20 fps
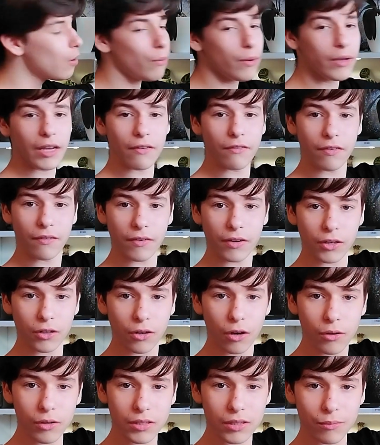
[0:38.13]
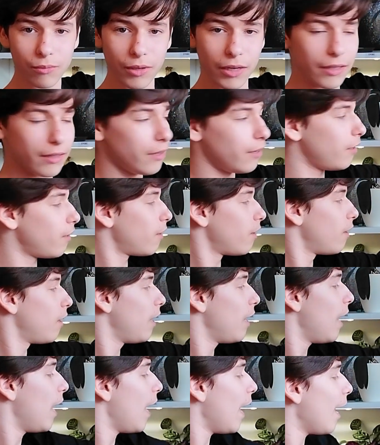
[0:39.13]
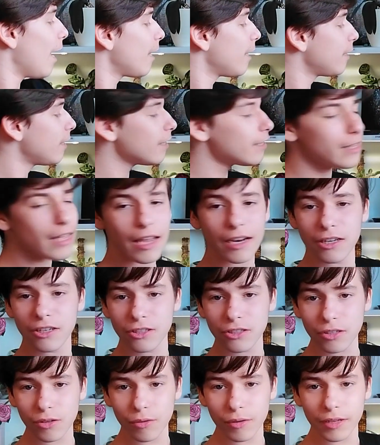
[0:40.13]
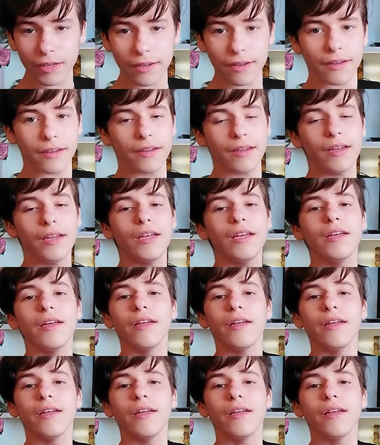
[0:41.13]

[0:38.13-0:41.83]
We have a verrucosum right here and this Adansonii.